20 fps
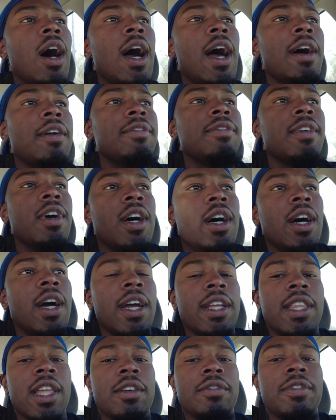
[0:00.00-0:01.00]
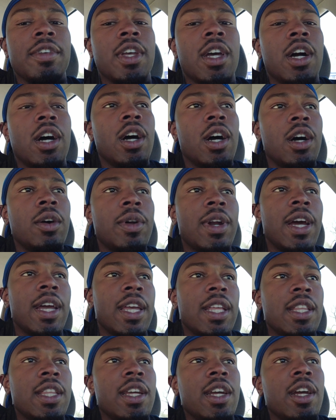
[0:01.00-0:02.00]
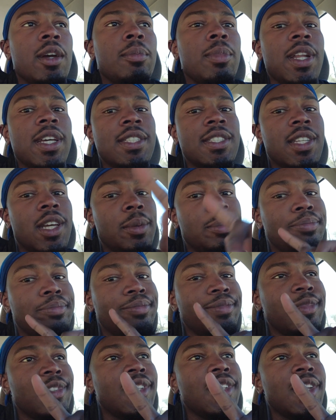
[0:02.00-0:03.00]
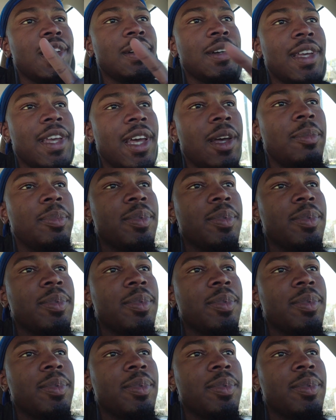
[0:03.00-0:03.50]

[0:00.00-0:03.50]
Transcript: I'll have uh, everything for y'all when I get there. Bless up. knock out.